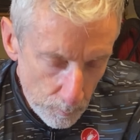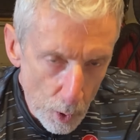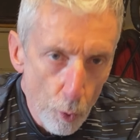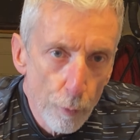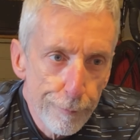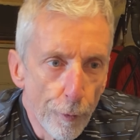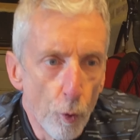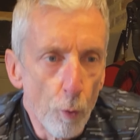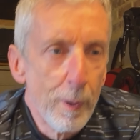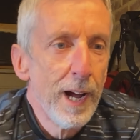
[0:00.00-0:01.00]
or
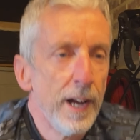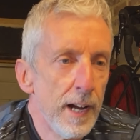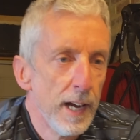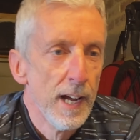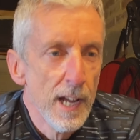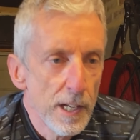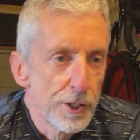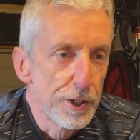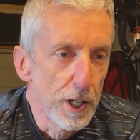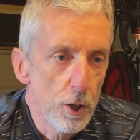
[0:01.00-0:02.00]
form to
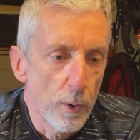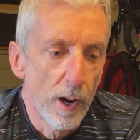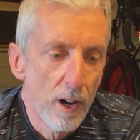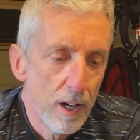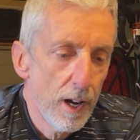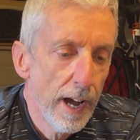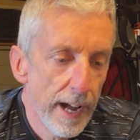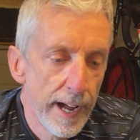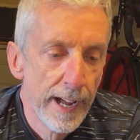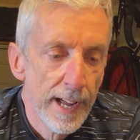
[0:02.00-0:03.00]
do, are
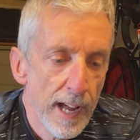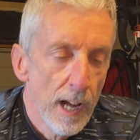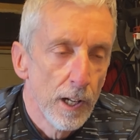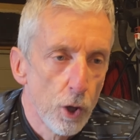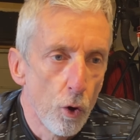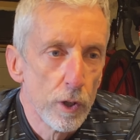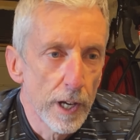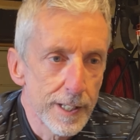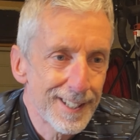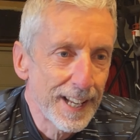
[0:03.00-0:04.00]

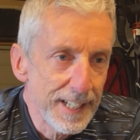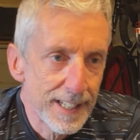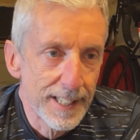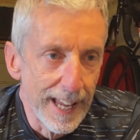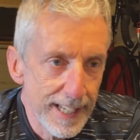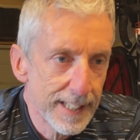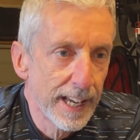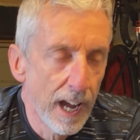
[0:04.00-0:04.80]
longer steady states,